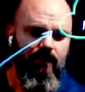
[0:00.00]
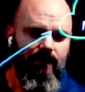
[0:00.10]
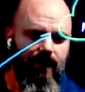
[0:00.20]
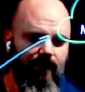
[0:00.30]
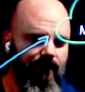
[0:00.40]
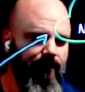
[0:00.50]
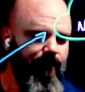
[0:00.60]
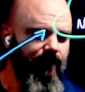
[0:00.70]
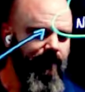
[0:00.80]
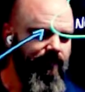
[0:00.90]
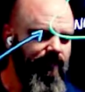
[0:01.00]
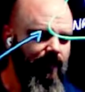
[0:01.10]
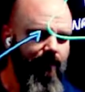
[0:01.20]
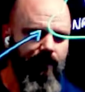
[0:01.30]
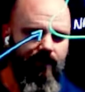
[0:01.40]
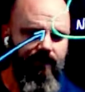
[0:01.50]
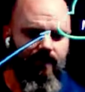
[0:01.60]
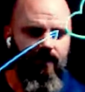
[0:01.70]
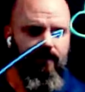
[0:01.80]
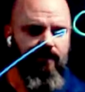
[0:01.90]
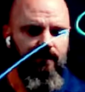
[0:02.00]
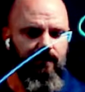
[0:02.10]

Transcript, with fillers: Now, the fun doesn't stop right there.